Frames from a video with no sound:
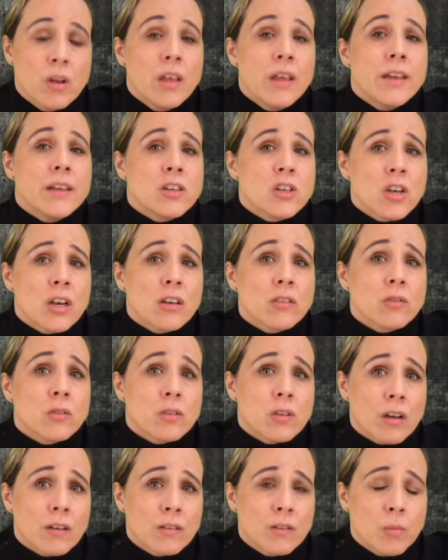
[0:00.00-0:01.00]
She also
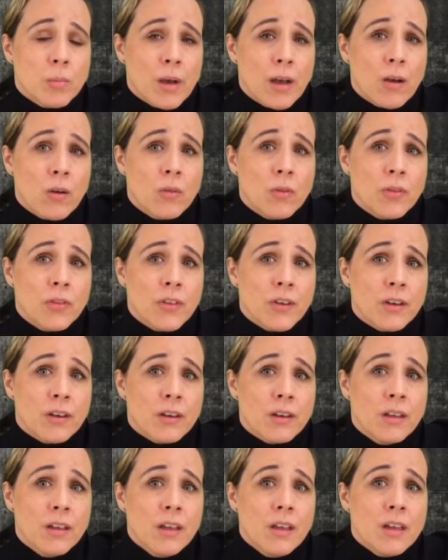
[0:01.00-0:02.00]
talks about
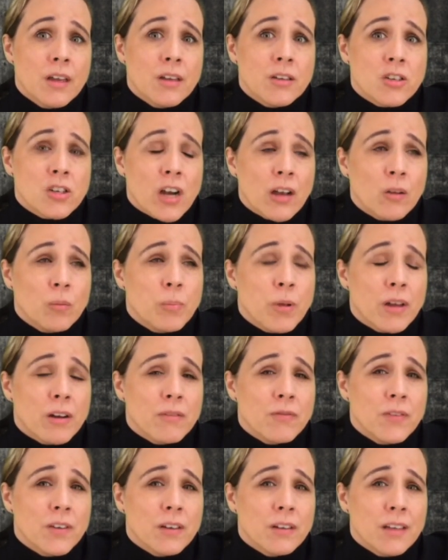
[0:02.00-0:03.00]
the child
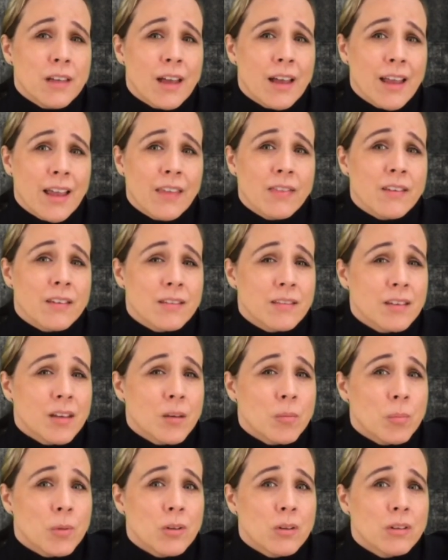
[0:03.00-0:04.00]
pedophilia and the
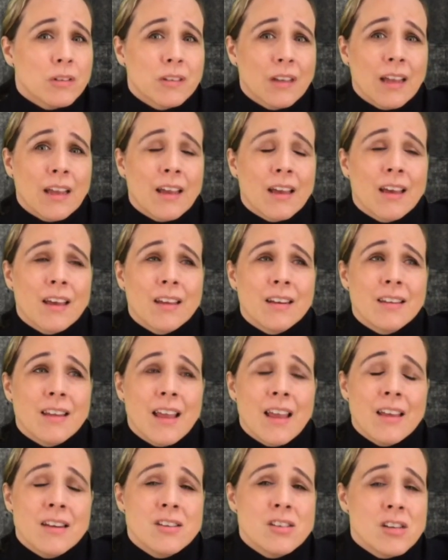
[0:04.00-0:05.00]
symbols and the
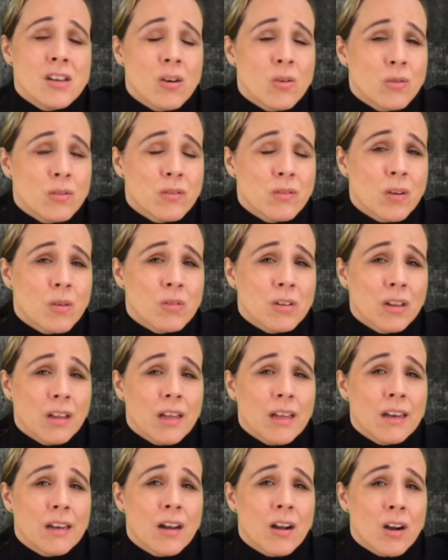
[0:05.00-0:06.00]
NGOs that
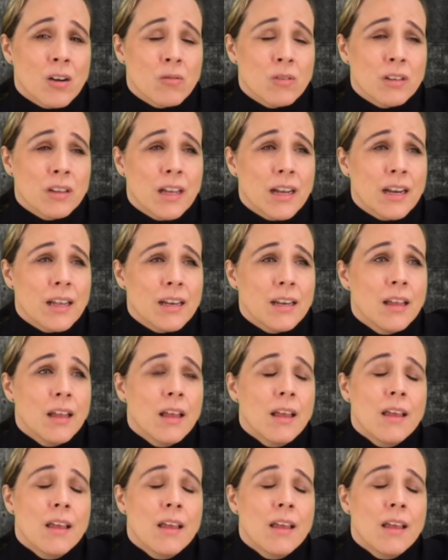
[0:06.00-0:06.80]
are related.